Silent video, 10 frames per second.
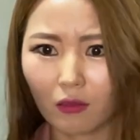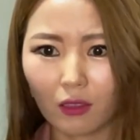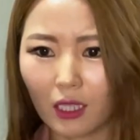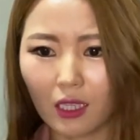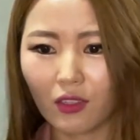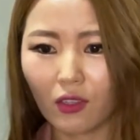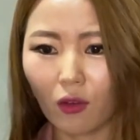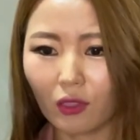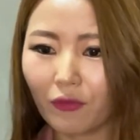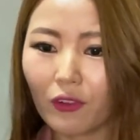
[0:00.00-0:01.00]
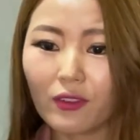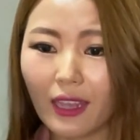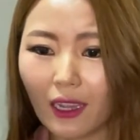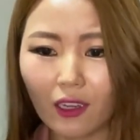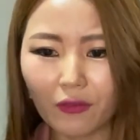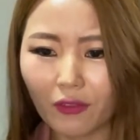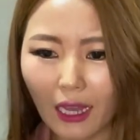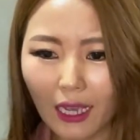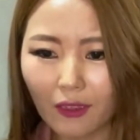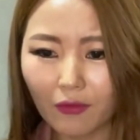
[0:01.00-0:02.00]
he saw different side of
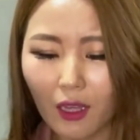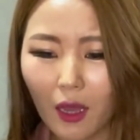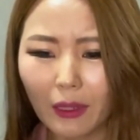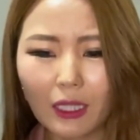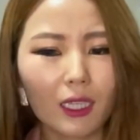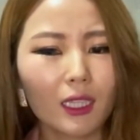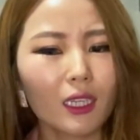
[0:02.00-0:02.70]
life, but he